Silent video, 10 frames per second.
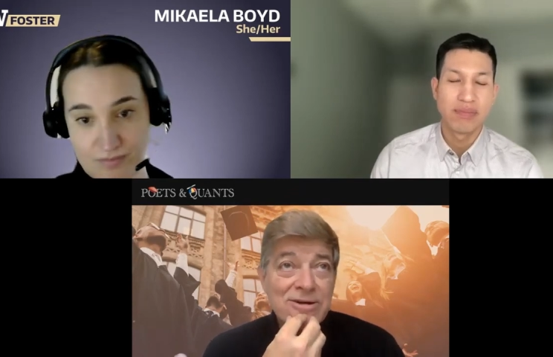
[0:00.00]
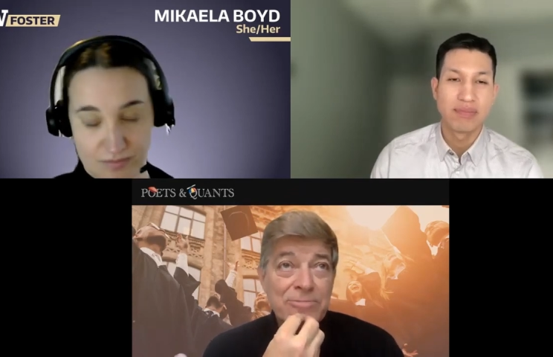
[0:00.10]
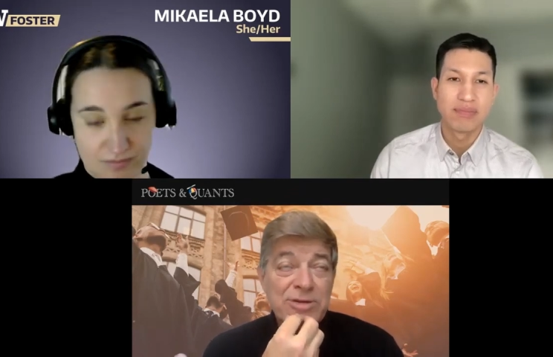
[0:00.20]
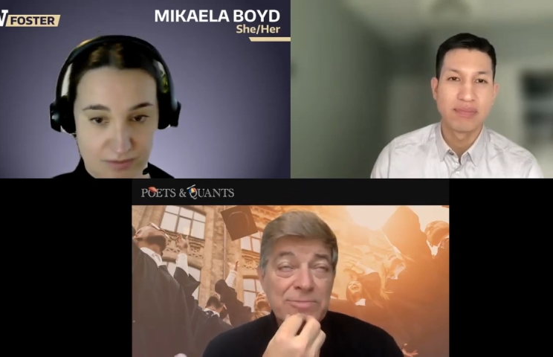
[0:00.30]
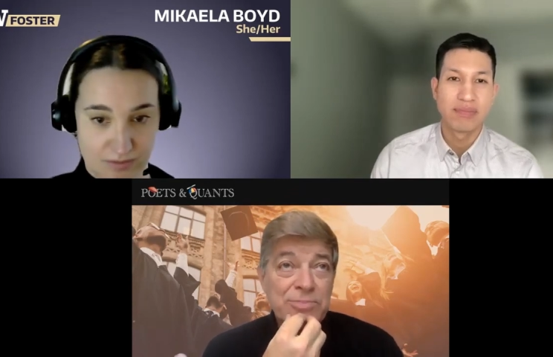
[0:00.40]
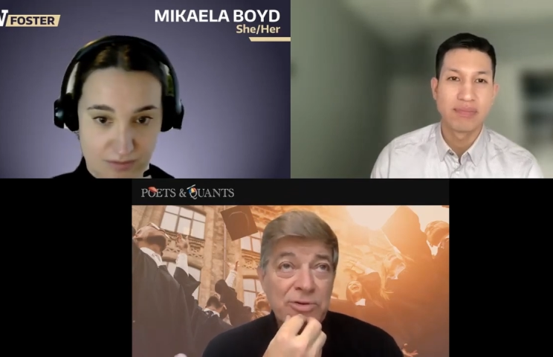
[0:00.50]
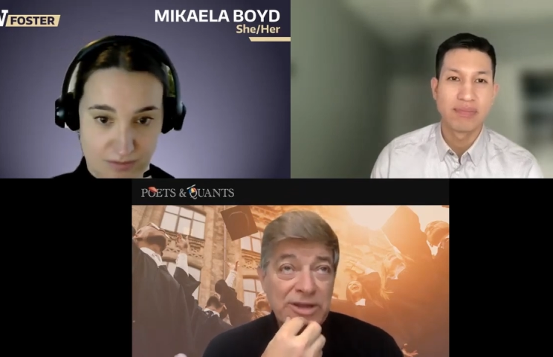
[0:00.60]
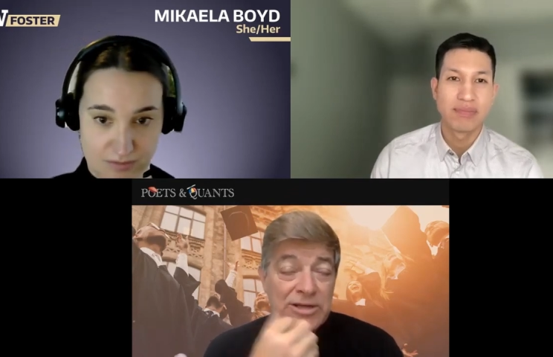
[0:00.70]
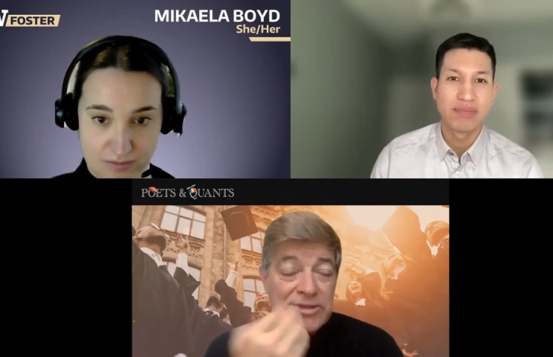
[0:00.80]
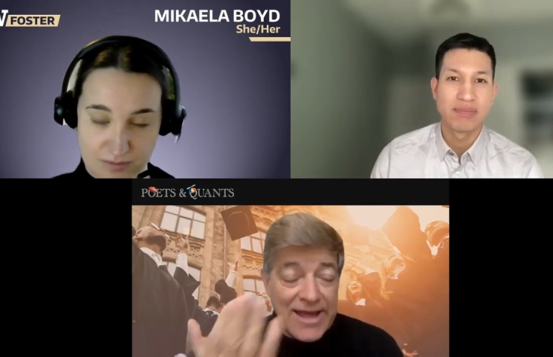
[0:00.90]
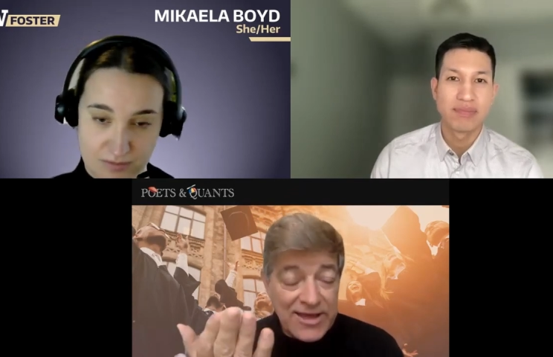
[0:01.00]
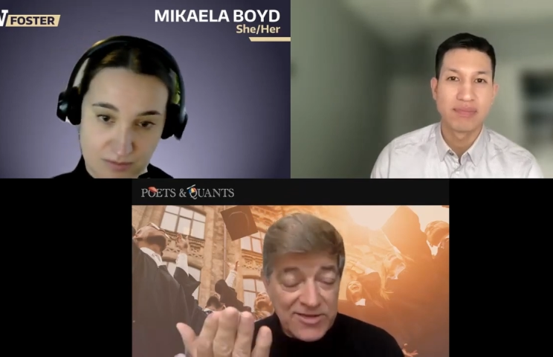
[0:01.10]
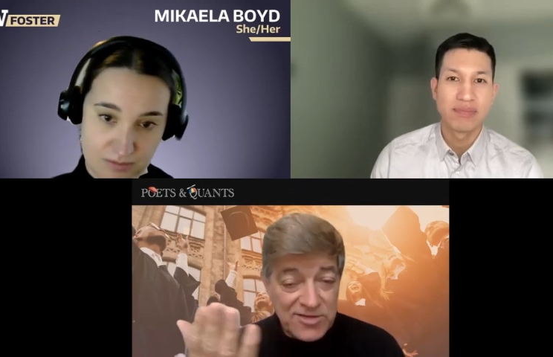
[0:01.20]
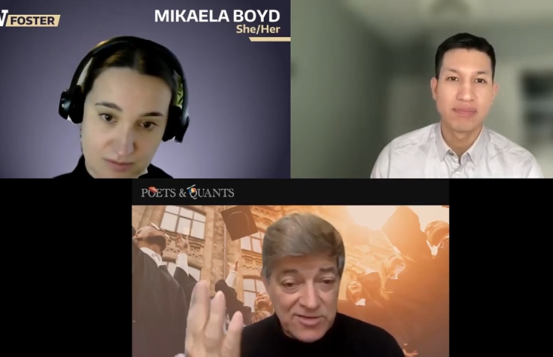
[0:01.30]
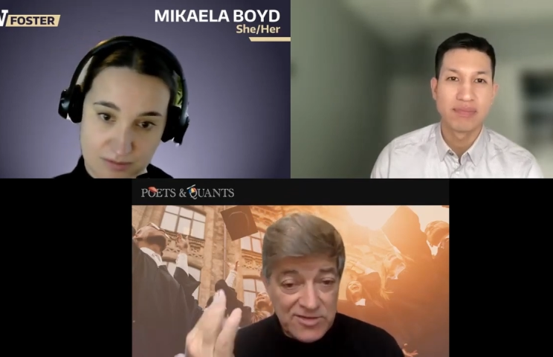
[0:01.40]
Speaker 1: or pinpoint
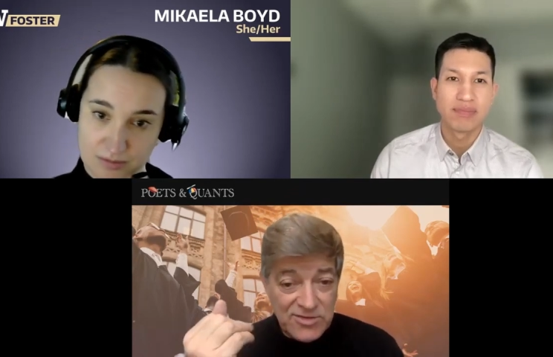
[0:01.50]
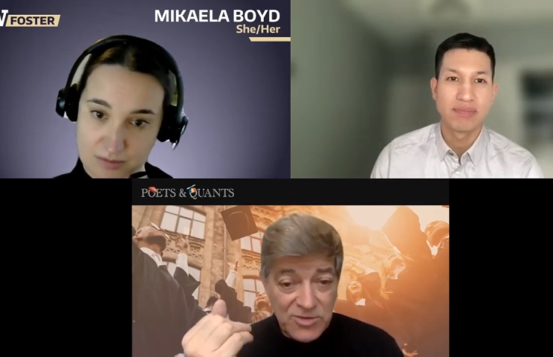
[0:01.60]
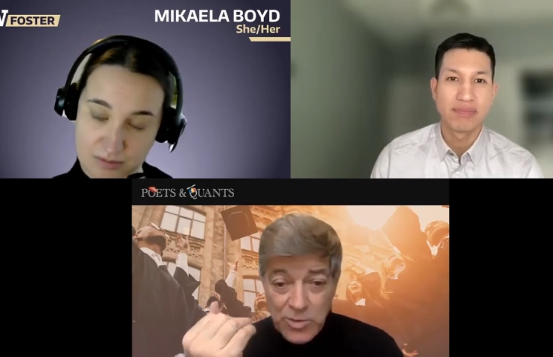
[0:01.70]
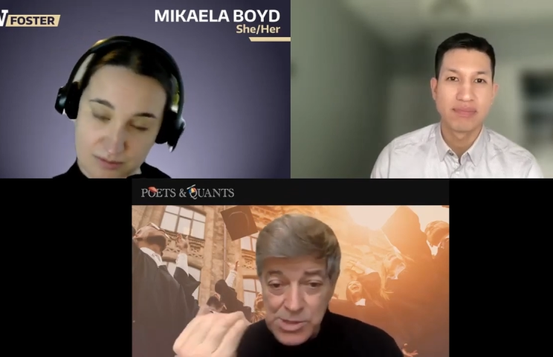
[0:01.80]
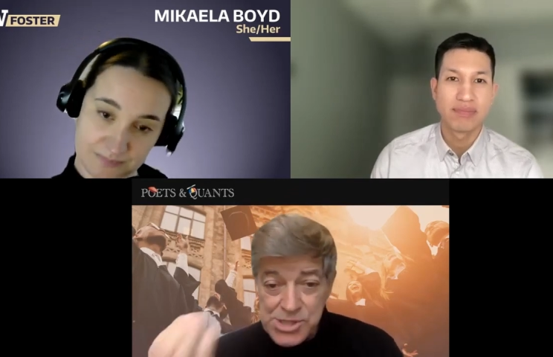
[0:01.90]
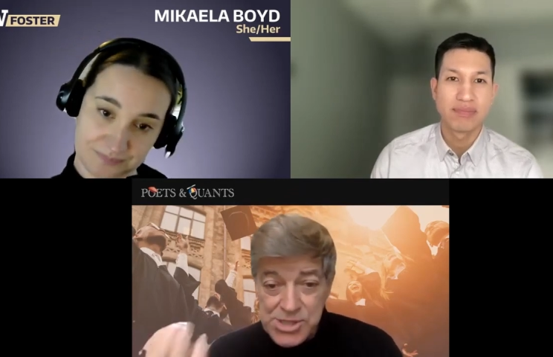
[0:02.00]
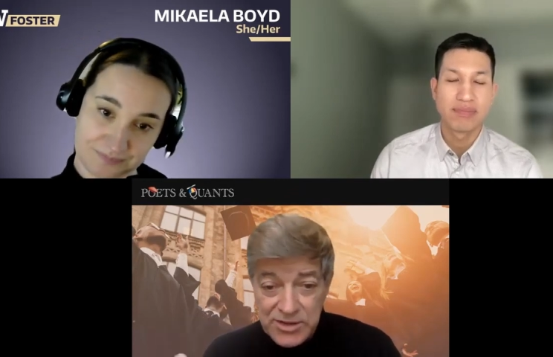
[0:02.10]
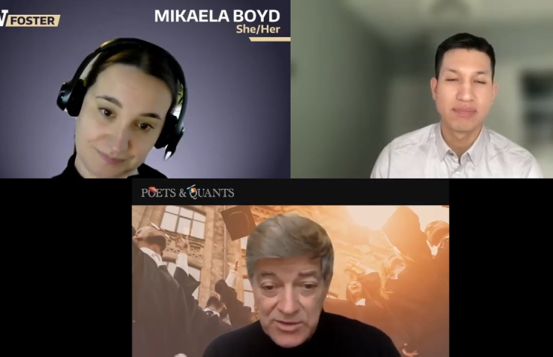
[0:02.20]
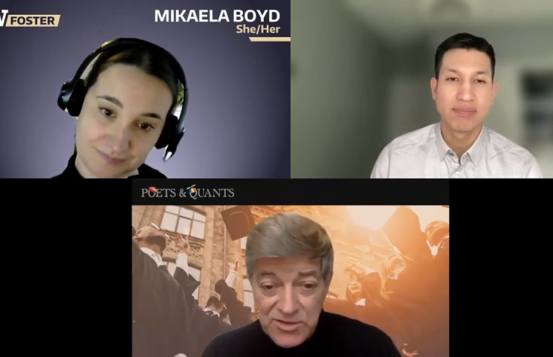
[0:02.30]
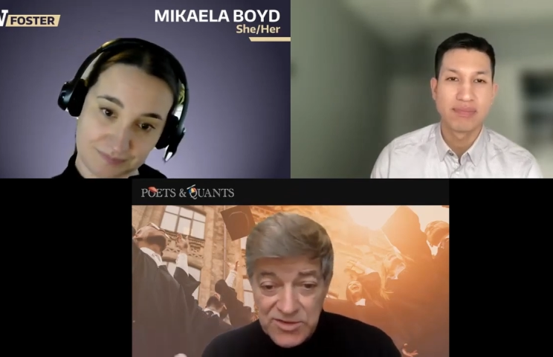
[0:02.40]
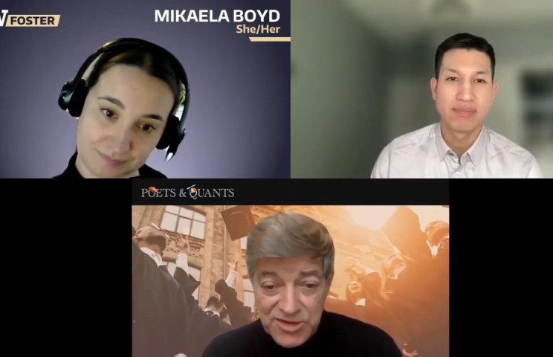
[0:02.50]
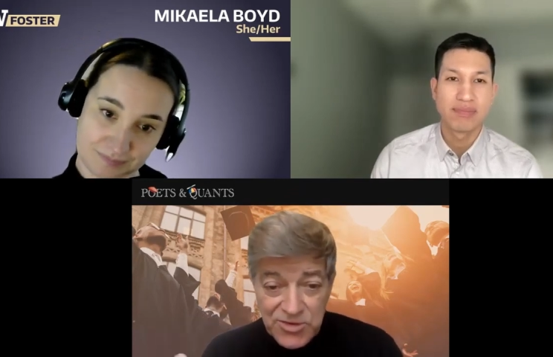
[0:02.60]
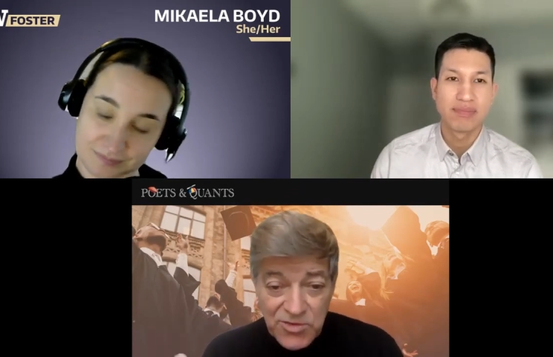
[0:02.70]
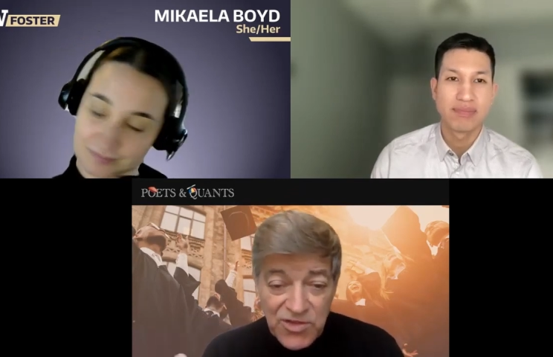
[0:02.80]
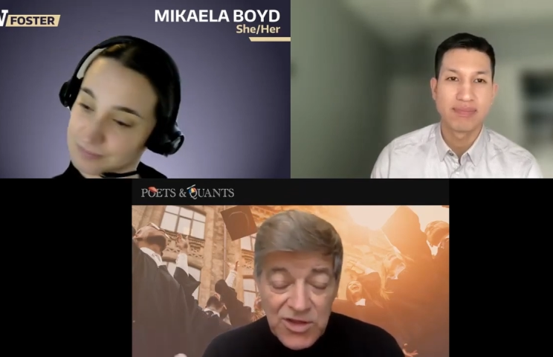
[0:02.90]
classes or skills that
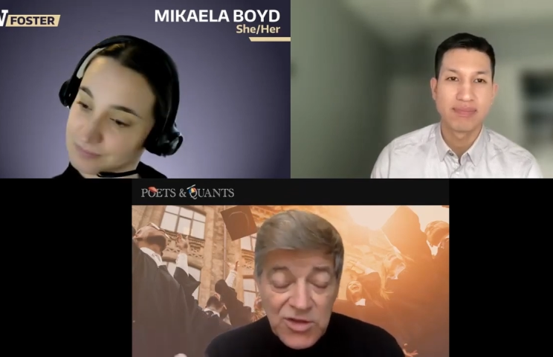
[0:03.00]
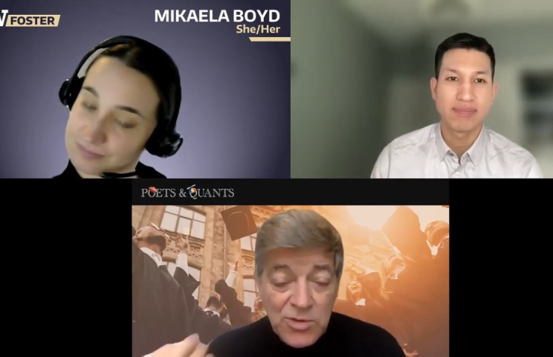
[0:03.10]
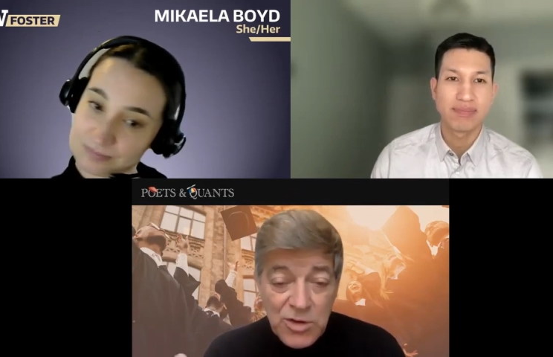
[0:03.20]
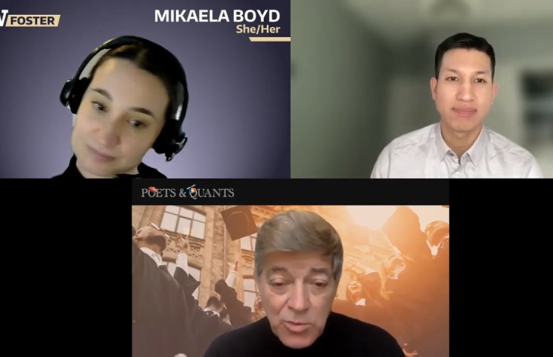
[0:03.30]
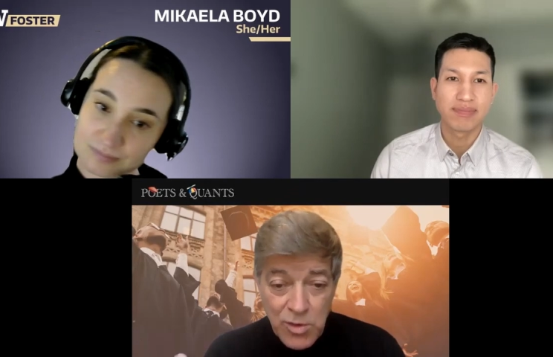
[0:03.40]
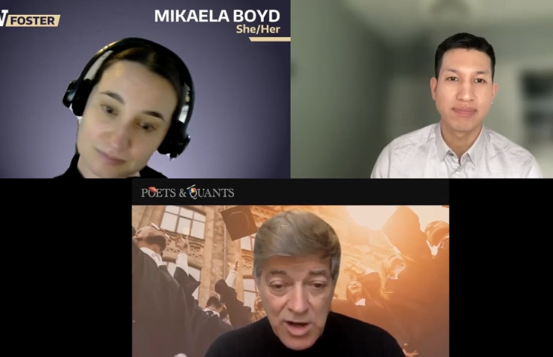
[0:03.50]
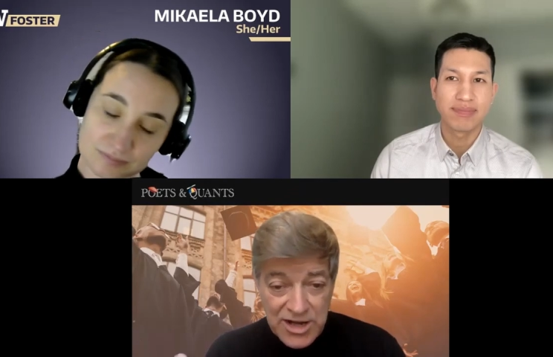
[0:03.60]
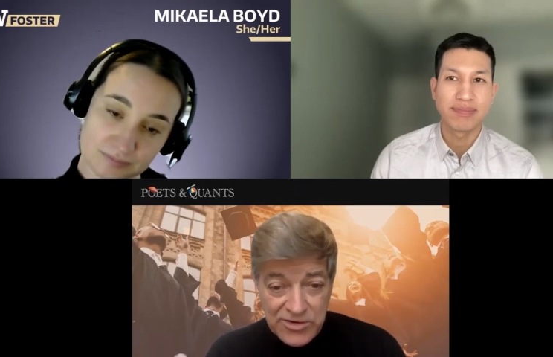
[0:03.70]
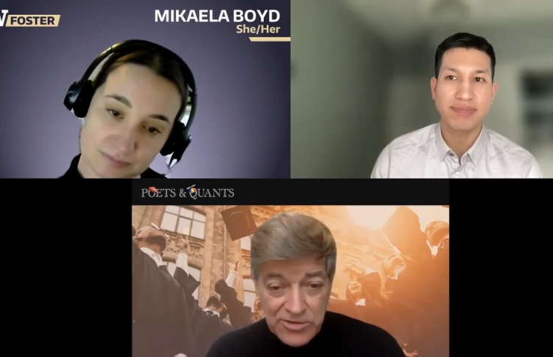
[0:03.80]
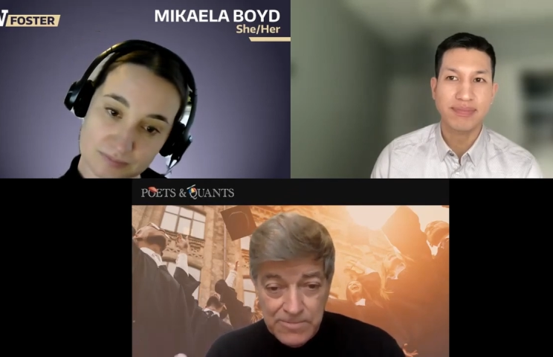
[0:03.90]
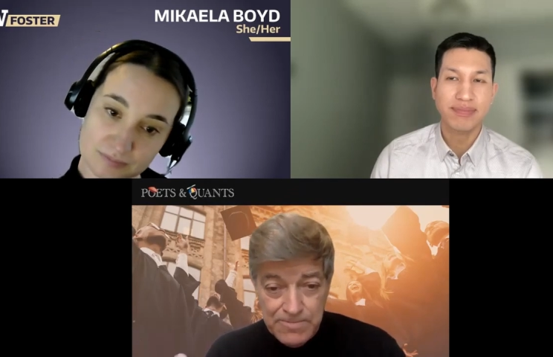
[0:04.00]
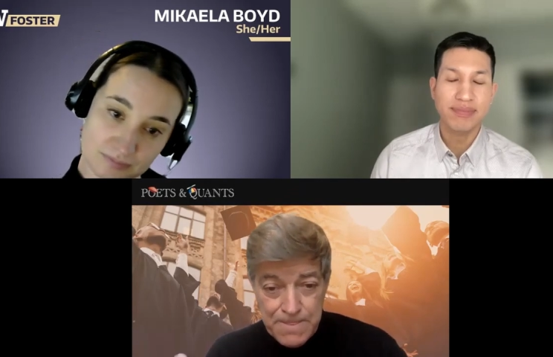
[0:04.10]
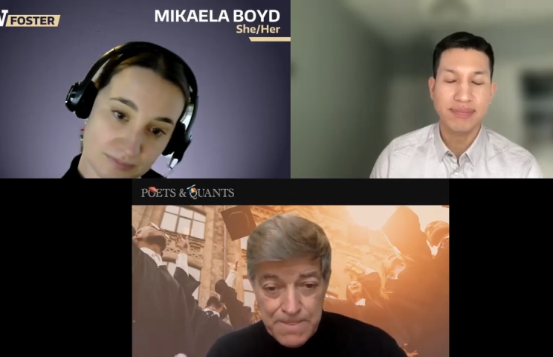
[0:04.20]
you think you acquired